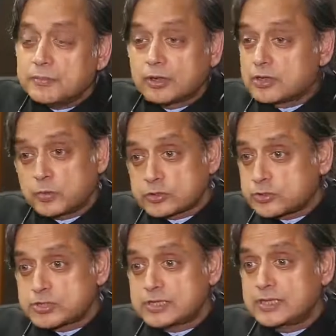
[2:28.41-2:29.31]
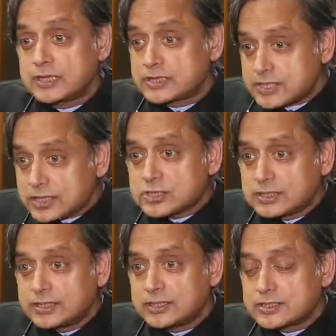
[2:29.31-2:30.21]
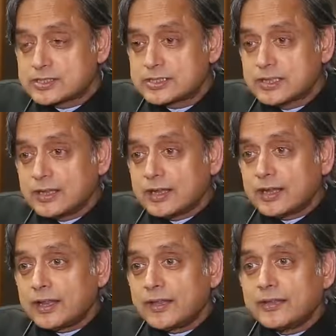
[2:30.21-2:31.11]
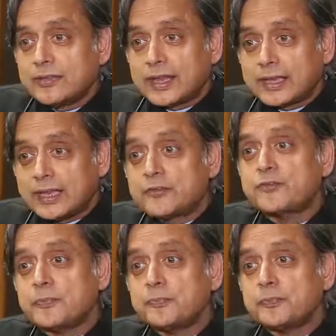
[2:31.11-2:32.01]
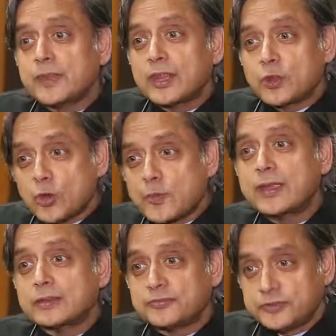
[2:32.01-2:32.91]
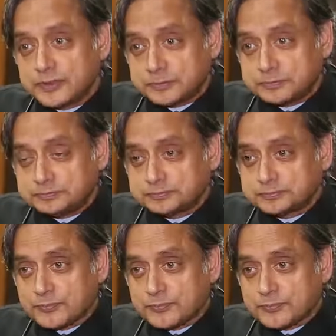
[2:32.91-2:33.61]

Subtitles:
Because what you're seeing essentially is that if you make a film